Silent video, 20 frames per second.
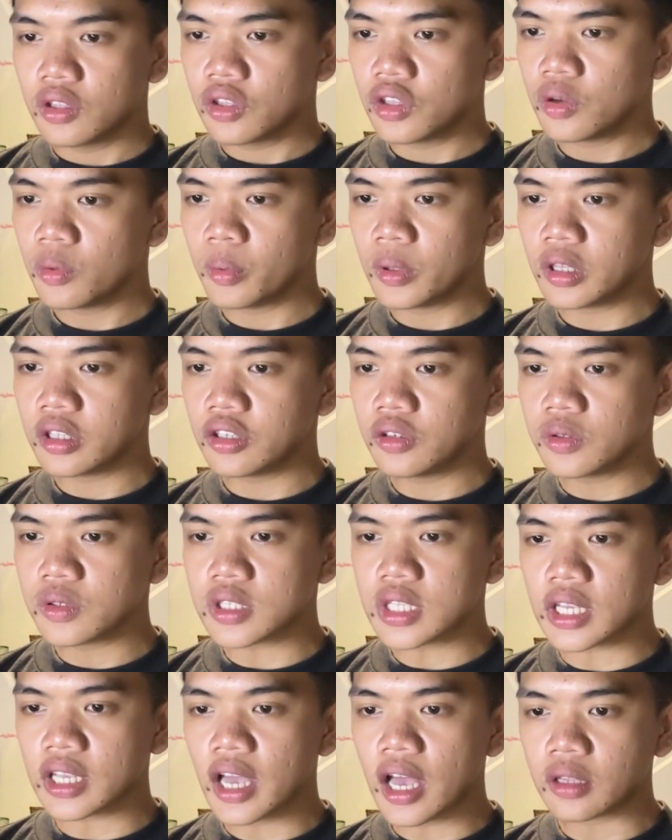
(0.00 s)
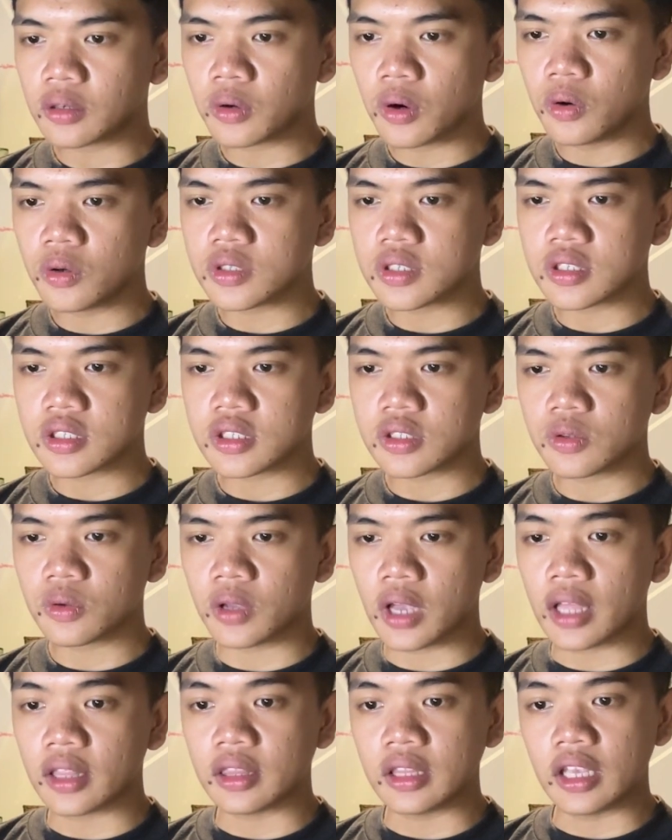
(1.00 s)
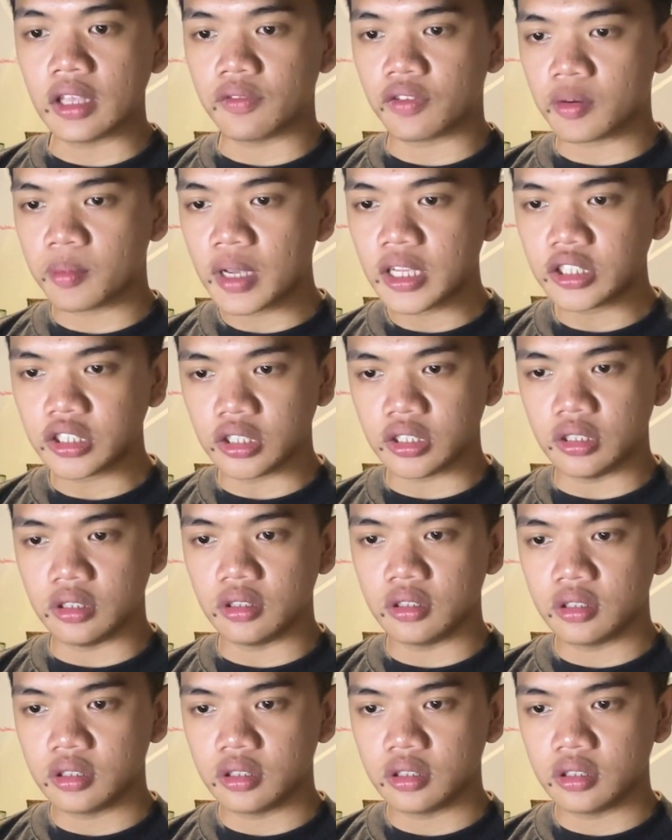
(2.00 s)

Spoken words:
will use the get rows to get the information.